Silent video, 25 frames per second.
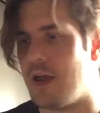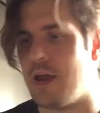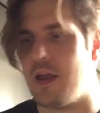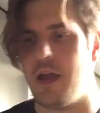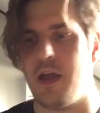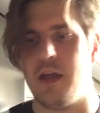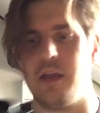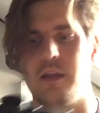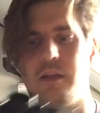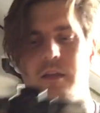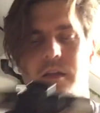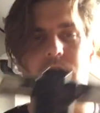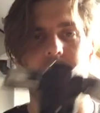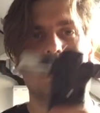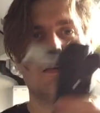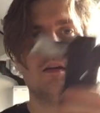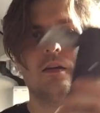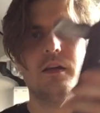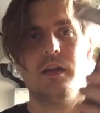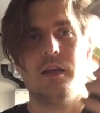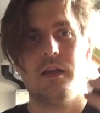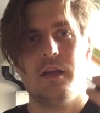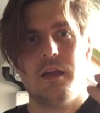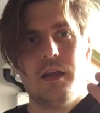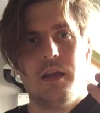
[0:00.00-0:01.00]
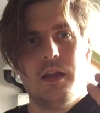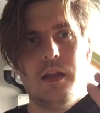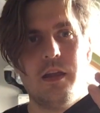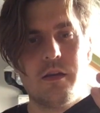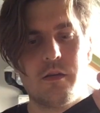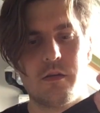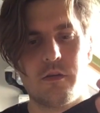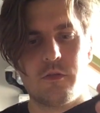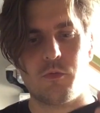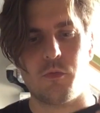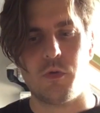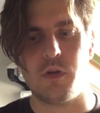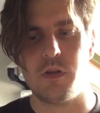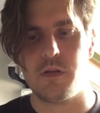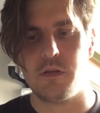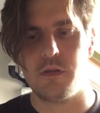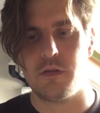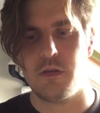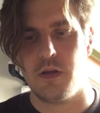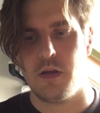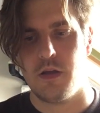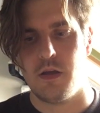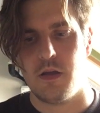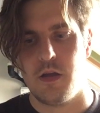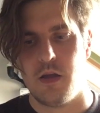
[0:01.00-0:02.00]
And here's one.
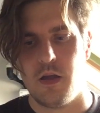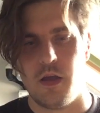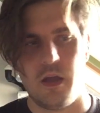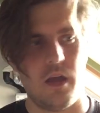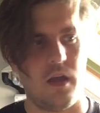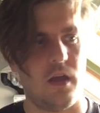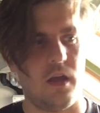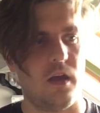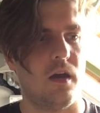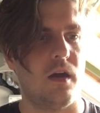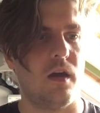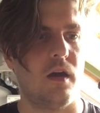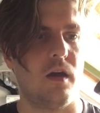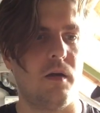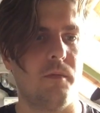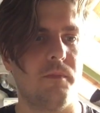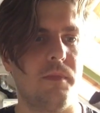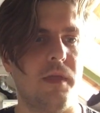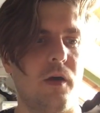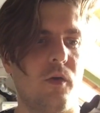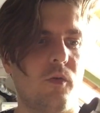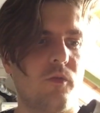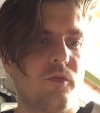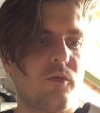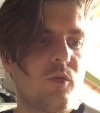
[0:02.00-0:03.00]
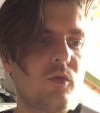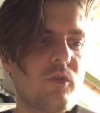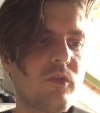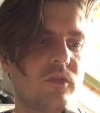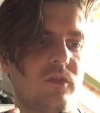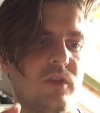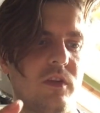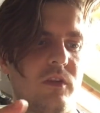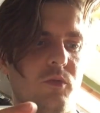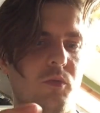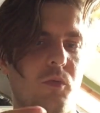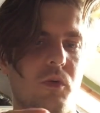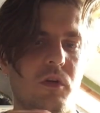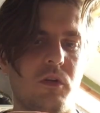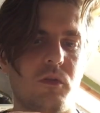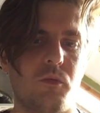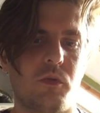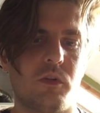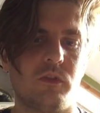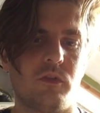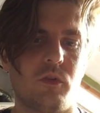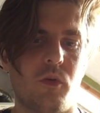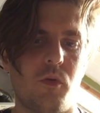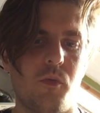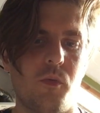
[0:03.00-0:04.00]
Now, of course, this one
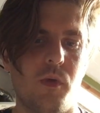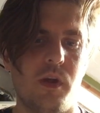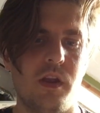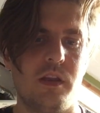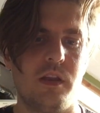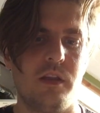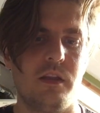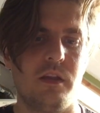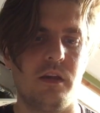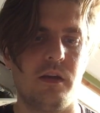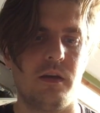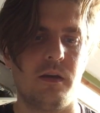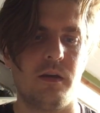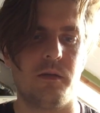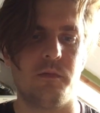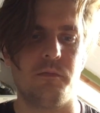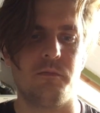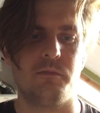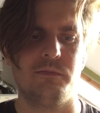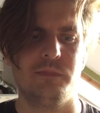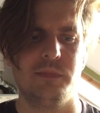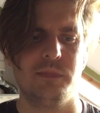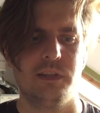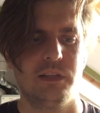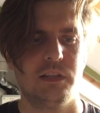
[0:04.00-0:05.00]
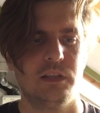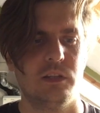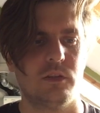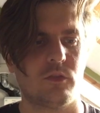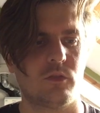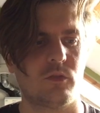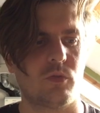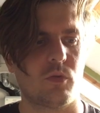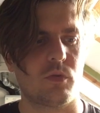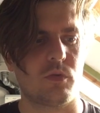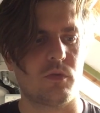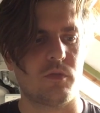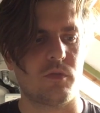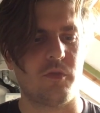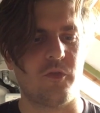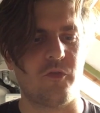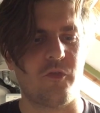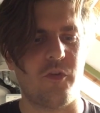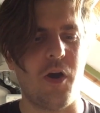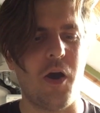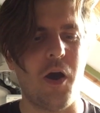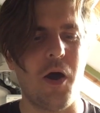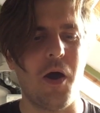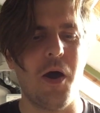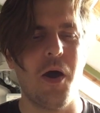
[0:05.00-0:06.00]
was already sort of
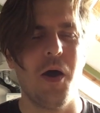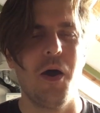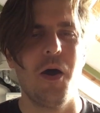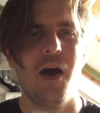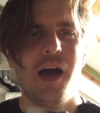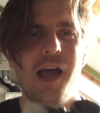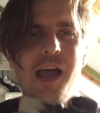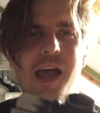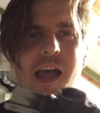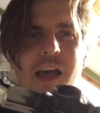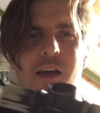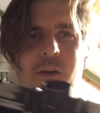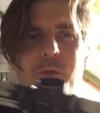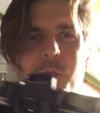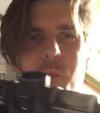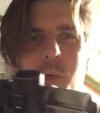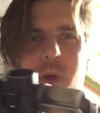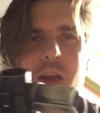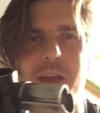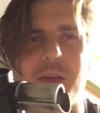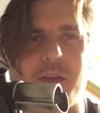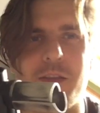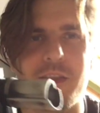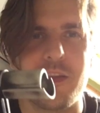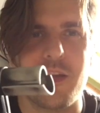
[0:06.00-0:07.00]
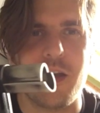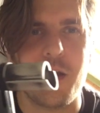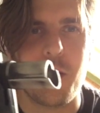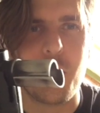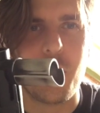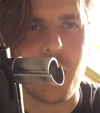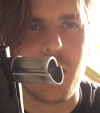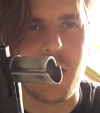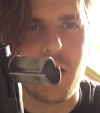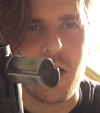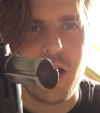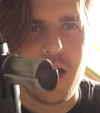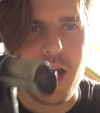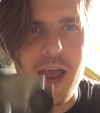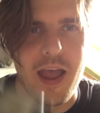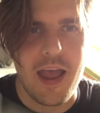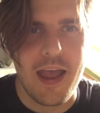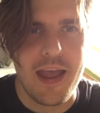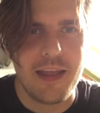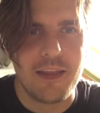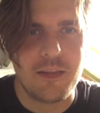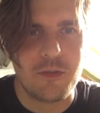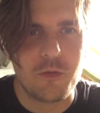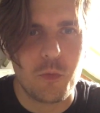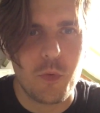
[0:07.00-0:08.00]
halfway
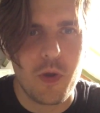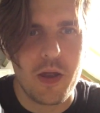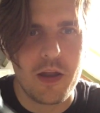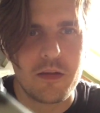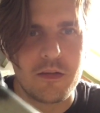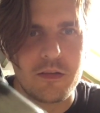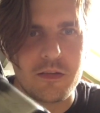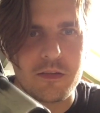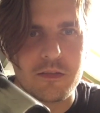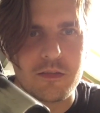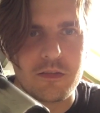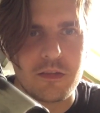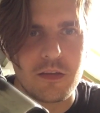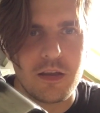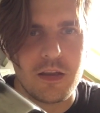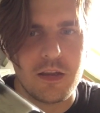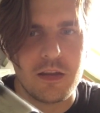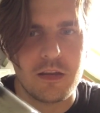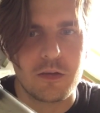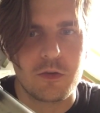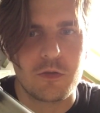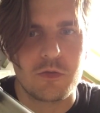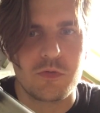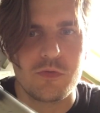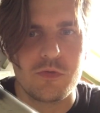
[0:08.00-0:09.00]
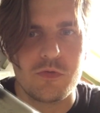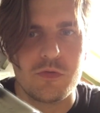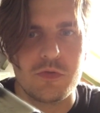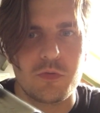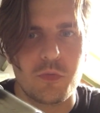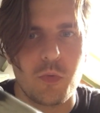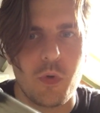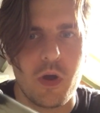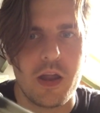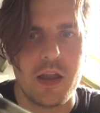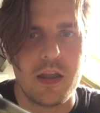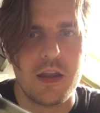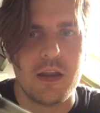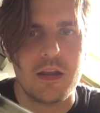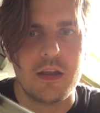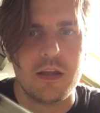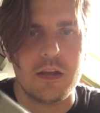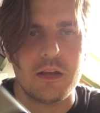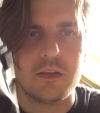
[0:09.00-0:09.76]
hand weathered in a crude way.